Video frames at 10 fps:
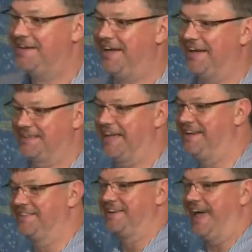At the
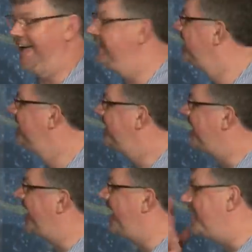end of the day,
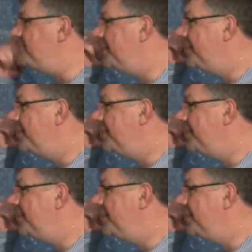um,